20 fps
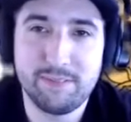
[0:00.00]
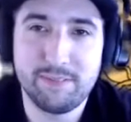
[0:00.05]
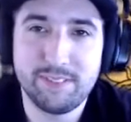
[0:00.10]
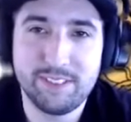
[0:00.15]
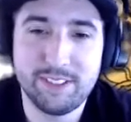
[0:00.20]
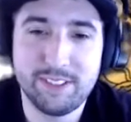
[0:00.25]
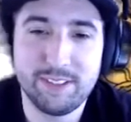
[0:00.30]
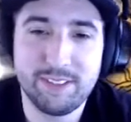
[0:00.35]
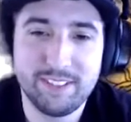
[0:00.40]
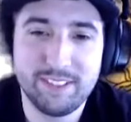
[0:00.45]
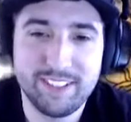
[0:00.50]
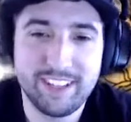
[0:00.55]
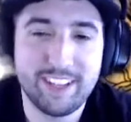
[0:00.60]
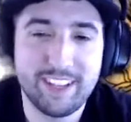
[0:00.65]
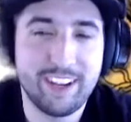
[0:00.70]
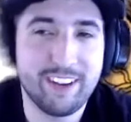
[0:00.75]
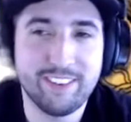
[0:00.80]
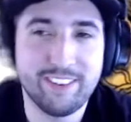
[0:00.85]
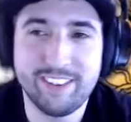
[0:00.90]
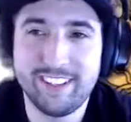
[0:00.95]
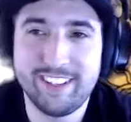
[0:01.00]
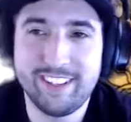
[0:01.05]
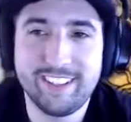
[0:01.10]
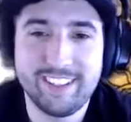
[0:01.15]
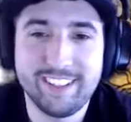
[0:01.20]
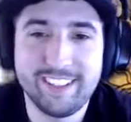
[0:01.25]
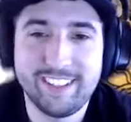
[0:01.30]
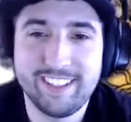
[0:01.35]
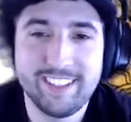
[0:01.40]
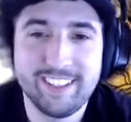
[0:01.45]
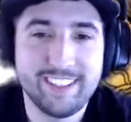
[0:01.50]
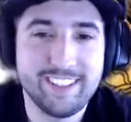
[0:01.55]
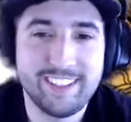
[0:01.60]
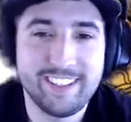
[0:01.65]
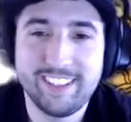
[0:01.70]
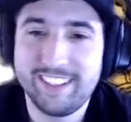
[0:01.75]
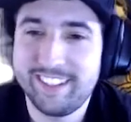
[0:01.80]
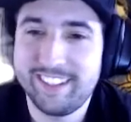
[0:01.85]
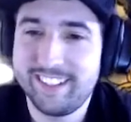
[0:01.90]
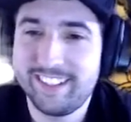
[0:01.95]

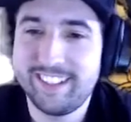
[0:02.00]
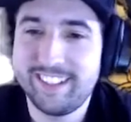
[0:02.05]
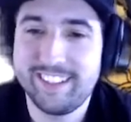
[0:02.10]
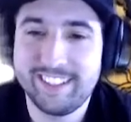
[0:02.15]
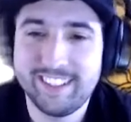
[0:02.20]
(silent)